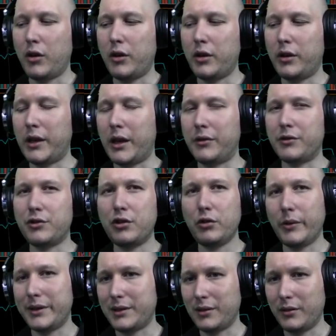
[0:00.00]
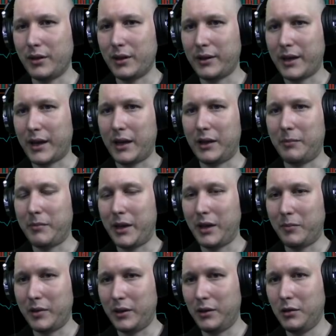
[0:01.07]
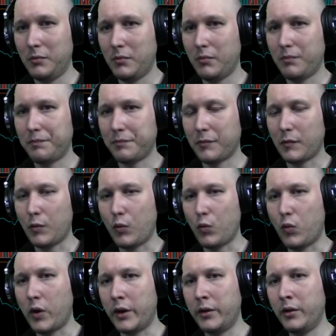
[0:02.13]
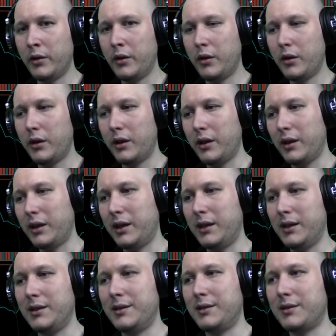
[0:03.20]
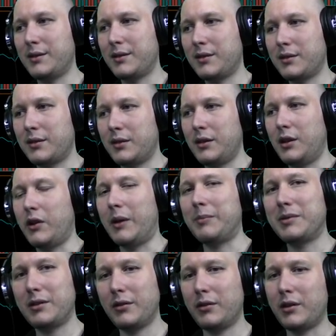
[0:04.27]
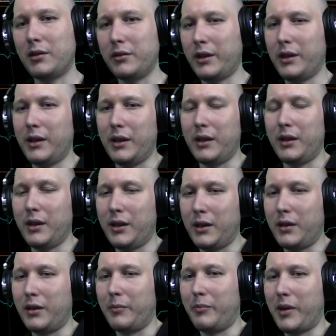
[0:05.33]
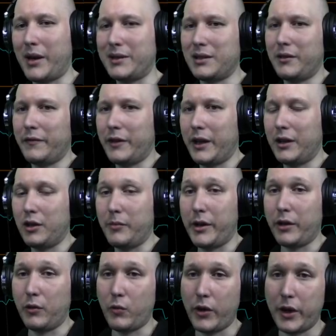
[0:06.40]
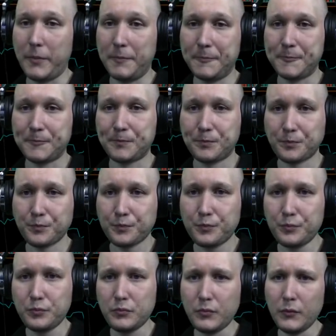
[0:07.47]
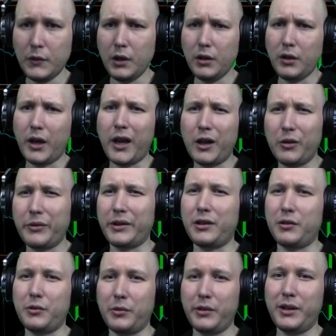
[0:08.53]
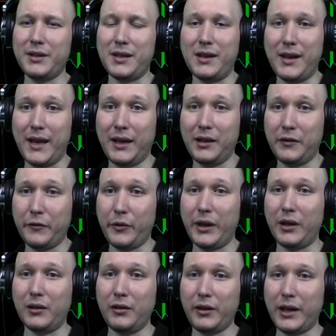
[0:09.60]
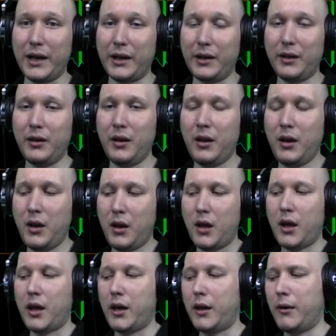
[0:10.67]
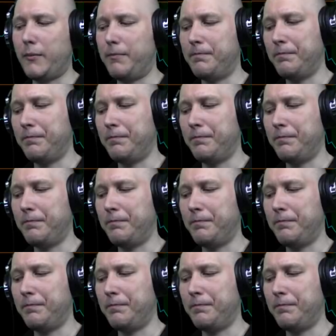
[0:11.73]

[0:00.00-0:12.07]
there's two ways to look at that, in my opinion. One is, I'm still going to look at it in a positive light no matter what. I don't think there really is a negative way to look at it. Of